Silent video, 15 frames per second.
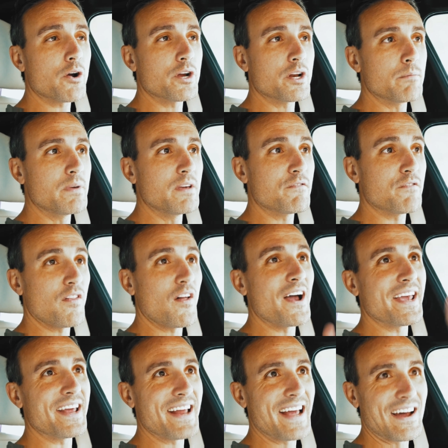gonna be
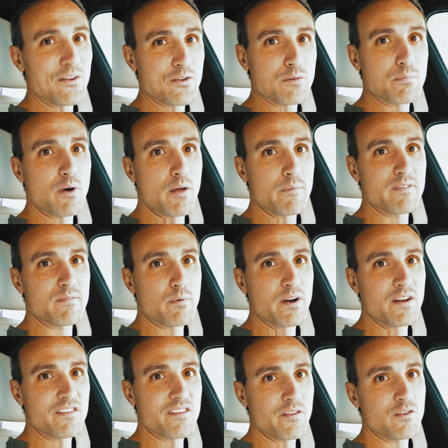flying out to Palm
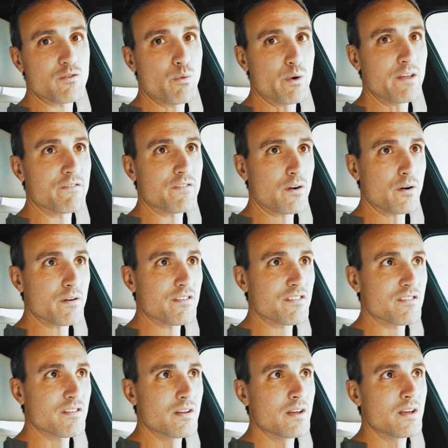Springs on the
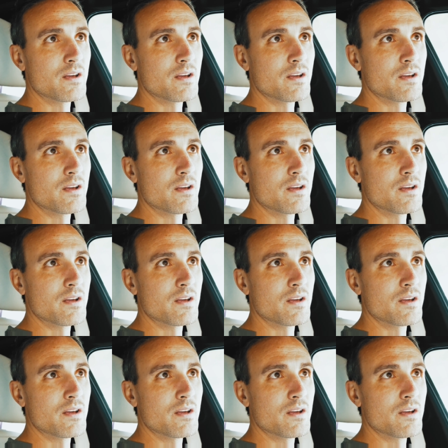twenty-first,